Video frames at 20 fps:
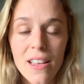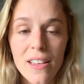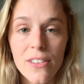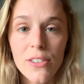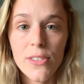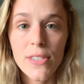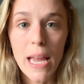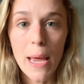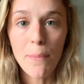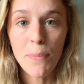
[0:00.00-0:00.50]

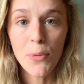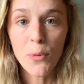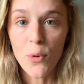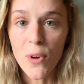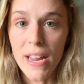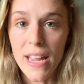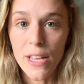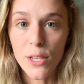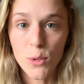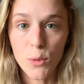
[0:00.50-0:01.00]
step
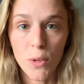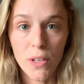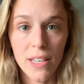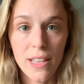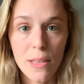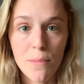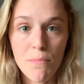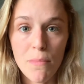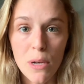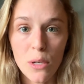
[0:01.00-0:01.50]
3 is really
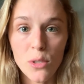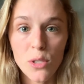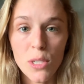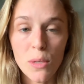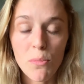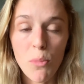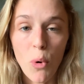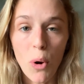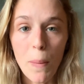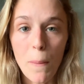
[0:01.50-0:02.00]
the most
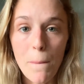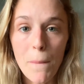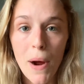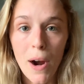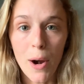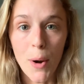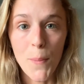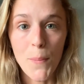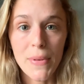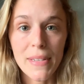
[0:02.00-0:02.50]
important part,